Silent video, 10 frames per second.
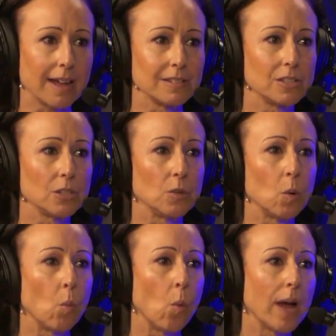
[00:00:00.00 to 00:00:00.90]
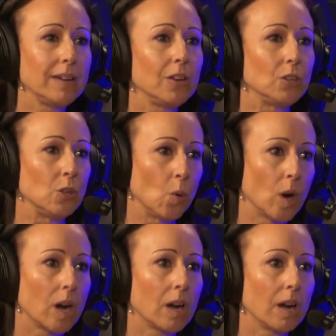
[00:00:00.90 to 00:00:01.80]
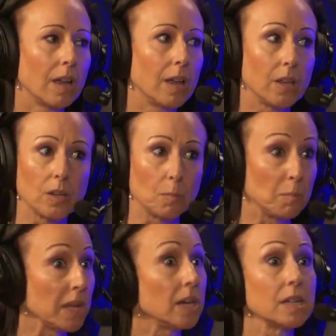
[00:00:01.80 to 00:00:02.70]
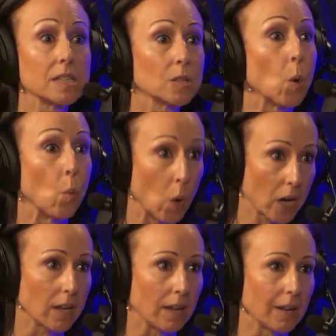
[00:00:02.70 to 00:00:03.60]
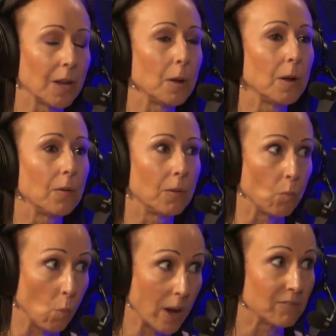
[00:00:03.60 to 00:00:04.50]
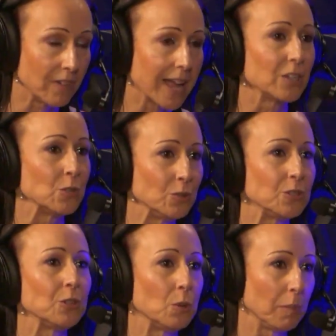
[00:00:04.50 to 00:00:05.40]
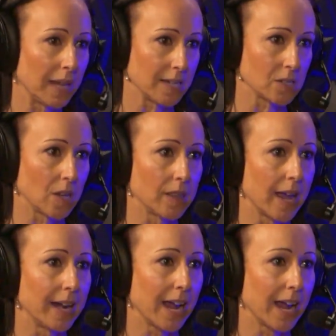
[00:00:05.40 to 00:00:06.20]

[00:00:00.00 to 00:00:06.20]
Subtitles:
as to what your penis working, what value do you place on that?